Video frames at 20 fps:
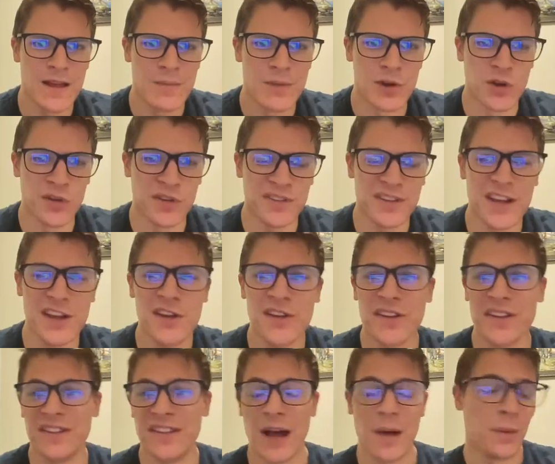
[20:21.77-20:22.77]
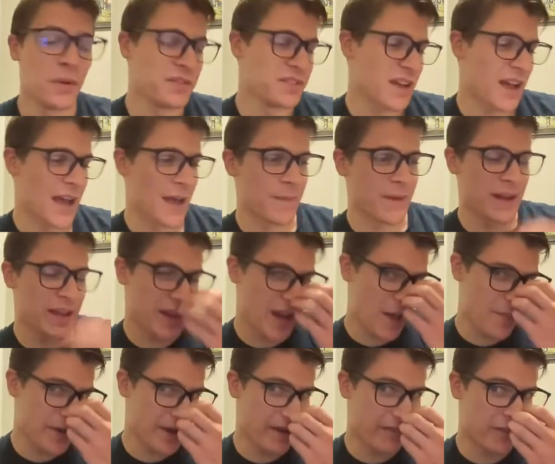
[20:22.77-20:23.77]
But Olsta uses double time, and he
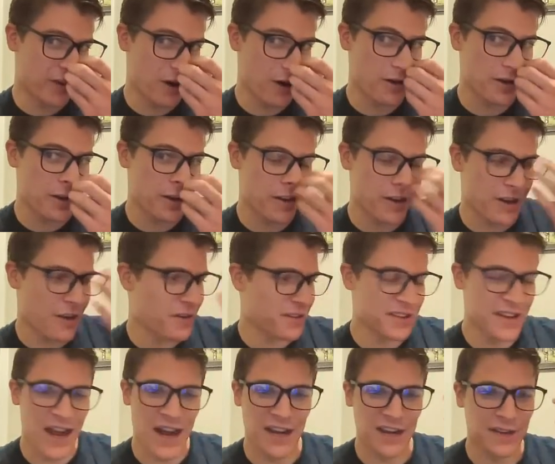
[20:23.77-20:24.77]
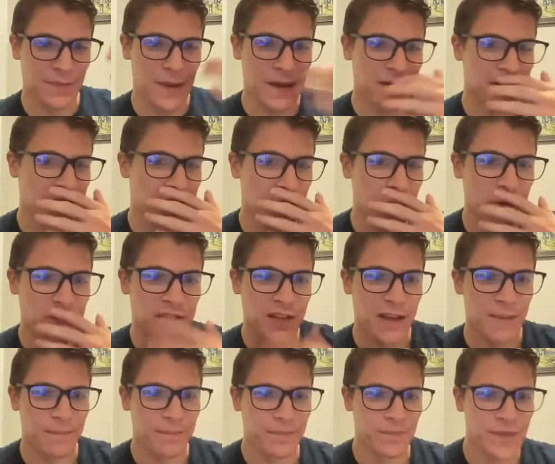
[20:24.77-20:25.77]
caught me off guard here. I was not expecting double
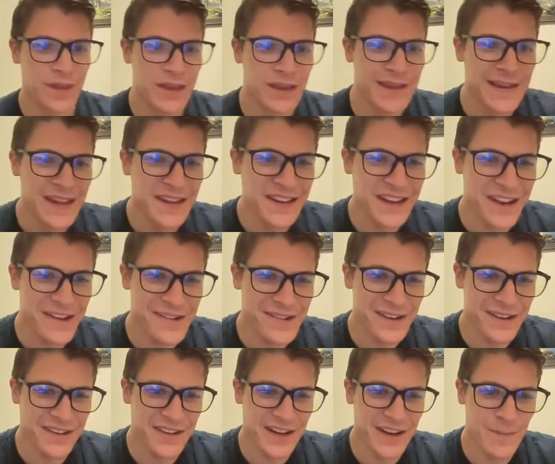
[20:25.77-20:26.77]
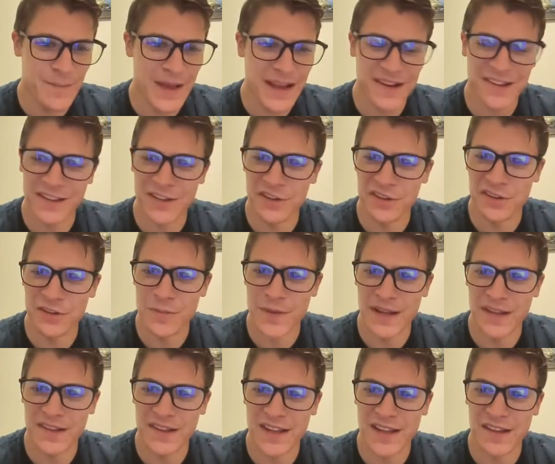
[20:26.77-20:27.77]
time. He's got a shit ton of mechs though, so it
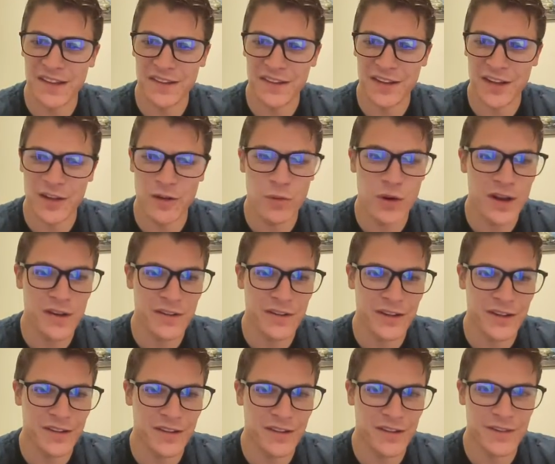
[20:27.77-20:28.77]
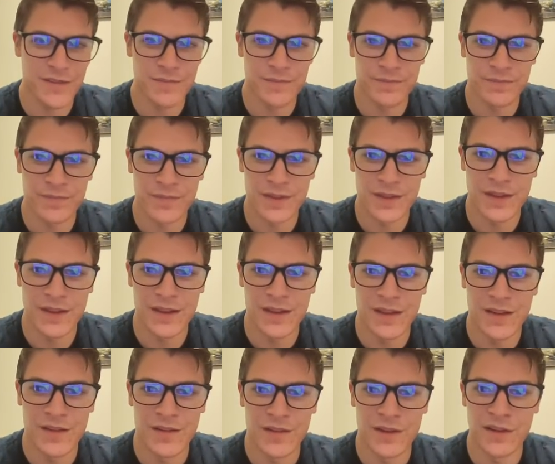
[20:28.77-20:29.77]
makes sense. Now watch this.
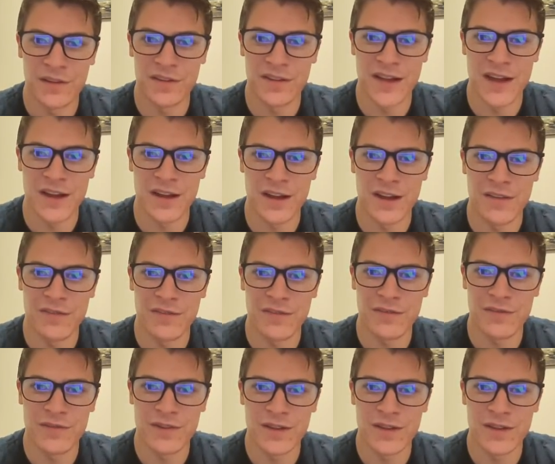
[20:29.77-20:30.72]
Kills that off.